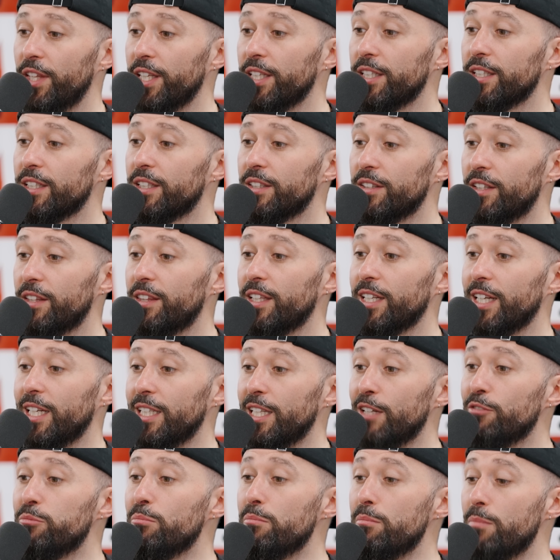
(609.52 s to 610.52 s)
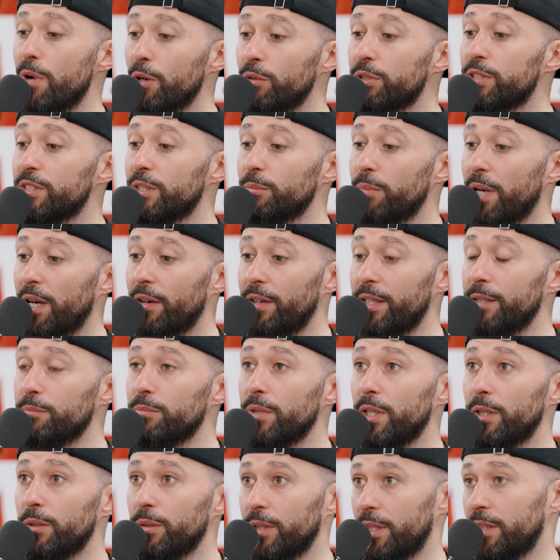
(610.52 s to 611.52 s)
the amazing. thing, the thing I love most about him
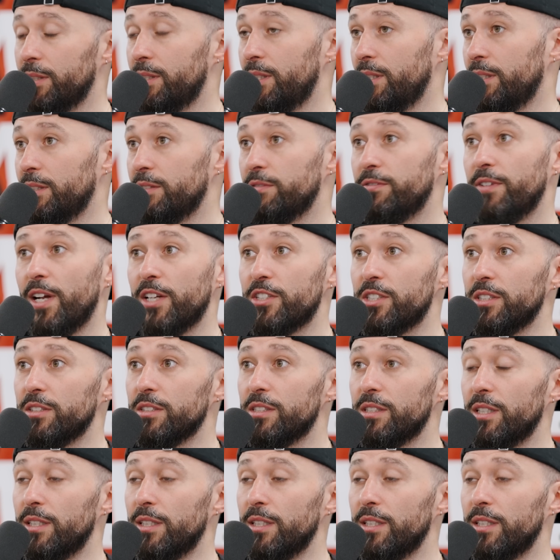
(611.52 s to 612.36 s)
though is his fashion